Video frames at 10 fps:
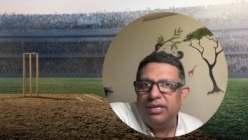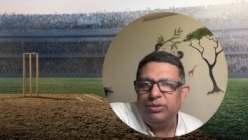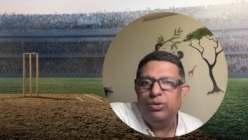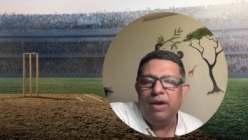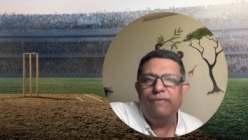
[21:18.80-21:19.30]

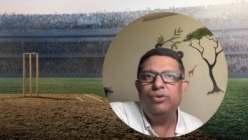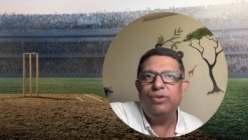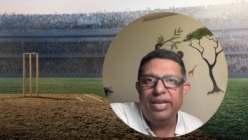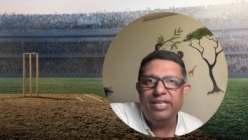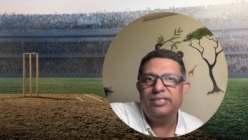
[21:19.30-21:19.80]
you have to
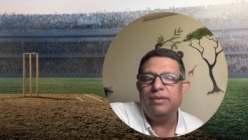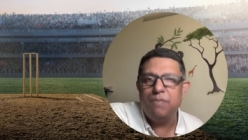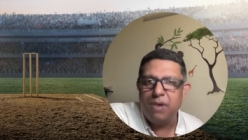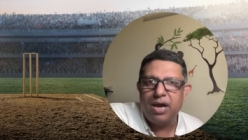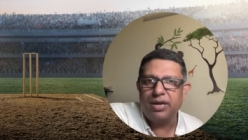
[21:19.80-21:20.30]
raise the
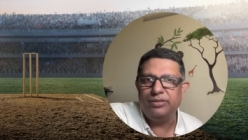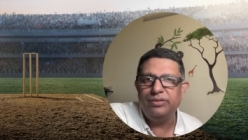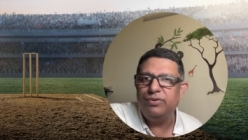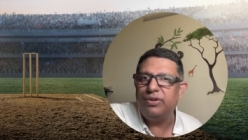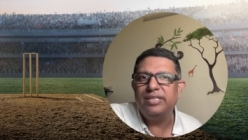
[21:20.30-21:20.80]
bar.
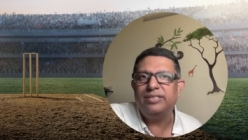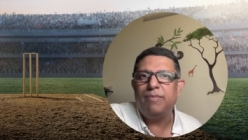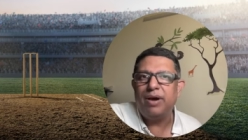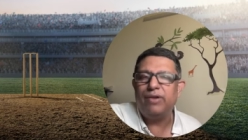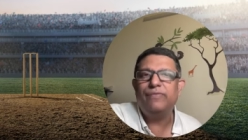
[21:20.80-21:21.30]
You have to raise the
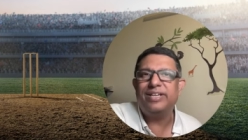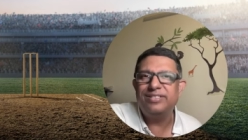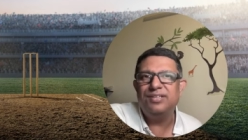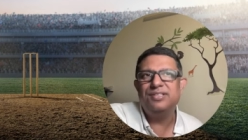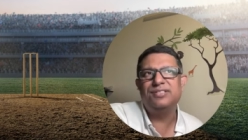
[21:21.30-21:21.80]
bar of
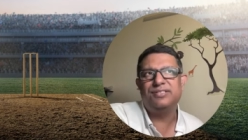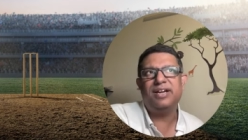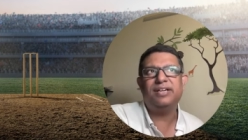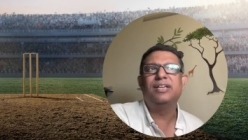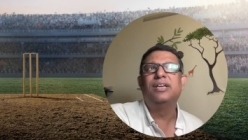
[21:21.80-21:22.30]
excellence
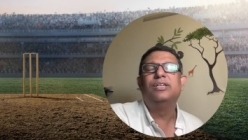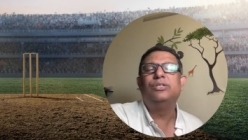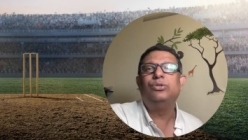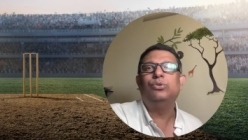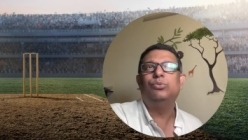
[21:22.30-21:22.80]
that
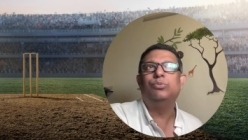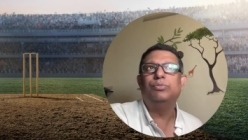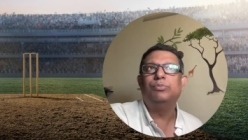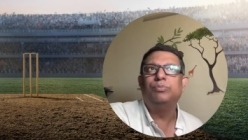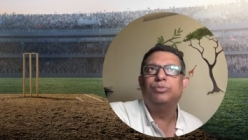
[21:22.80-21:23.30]
you
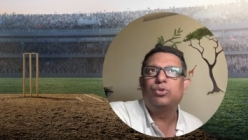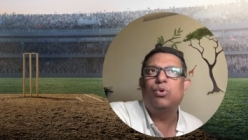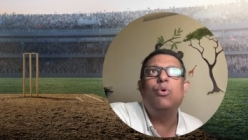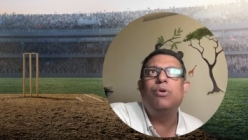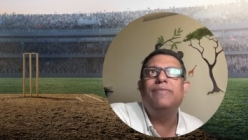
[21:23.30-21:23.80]

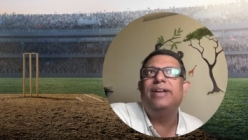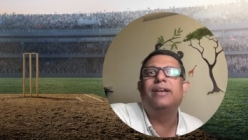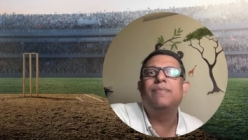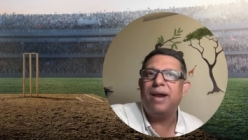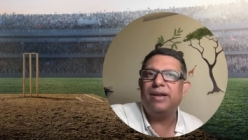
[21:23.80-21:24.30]
score when
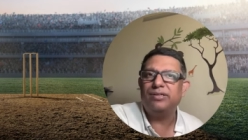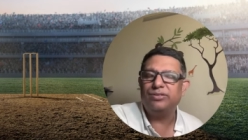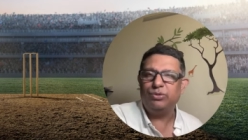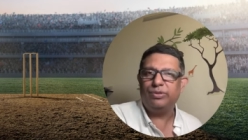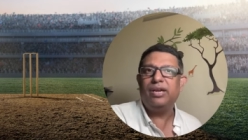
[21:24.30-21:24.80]
it
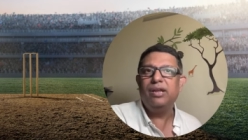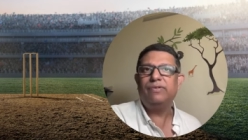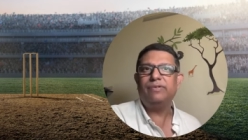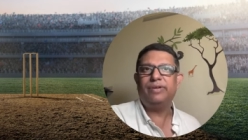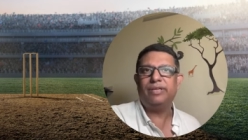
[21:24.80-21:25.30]
matters, you
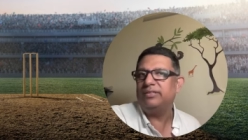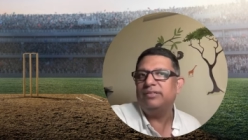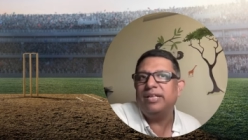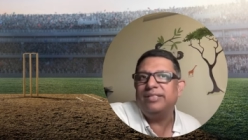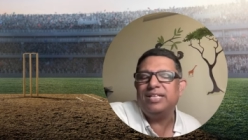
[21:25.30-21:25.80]
deliver,
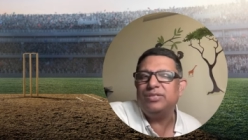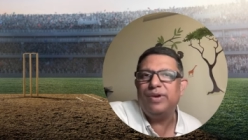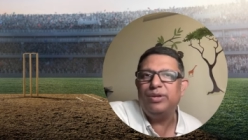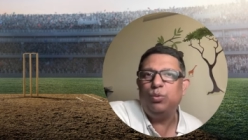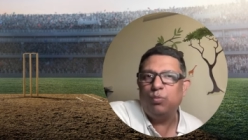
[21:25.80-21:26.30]
and, and that's
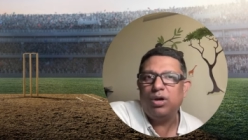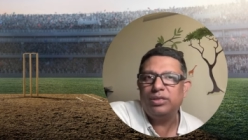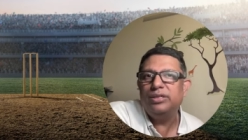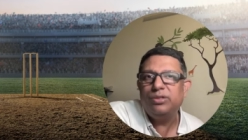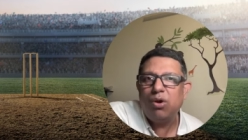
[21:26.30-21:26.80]
where you
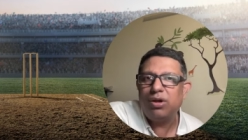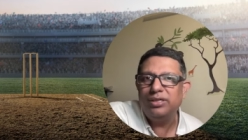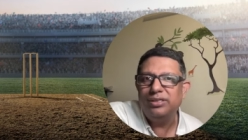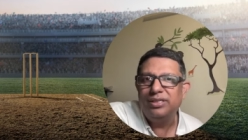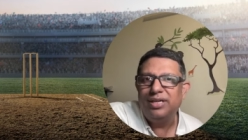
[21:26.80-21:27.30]
walk the
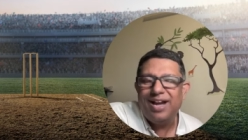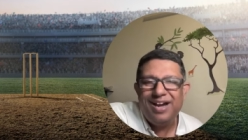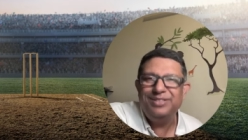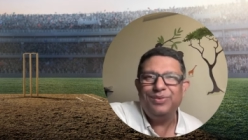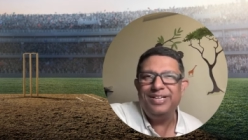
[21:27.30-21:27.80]
talk.
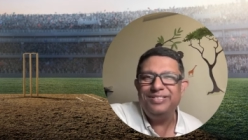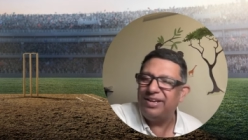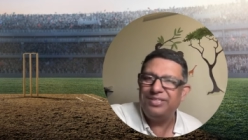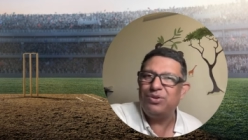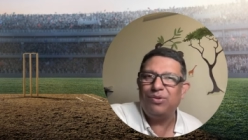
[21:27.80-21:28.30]
Otherwise,
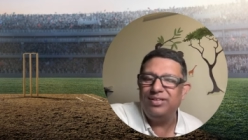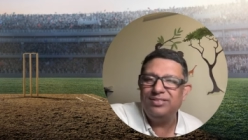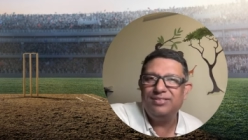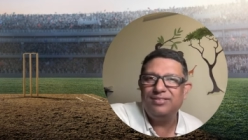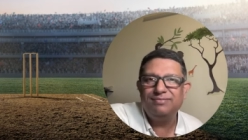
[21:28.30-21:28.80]
rest all
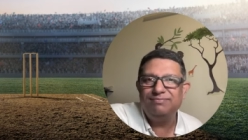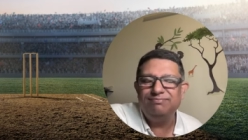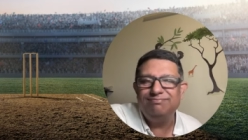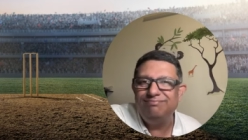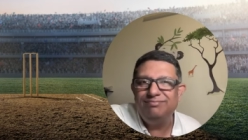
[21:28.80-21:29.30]
is
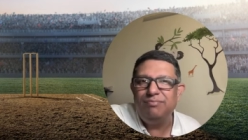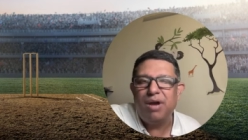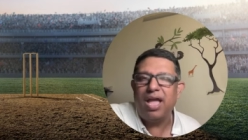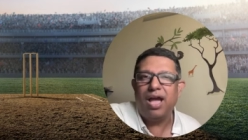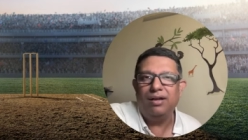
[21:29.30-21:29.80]

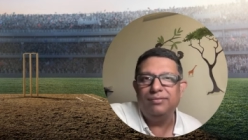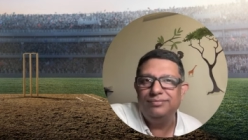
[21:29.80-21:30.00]
Maya.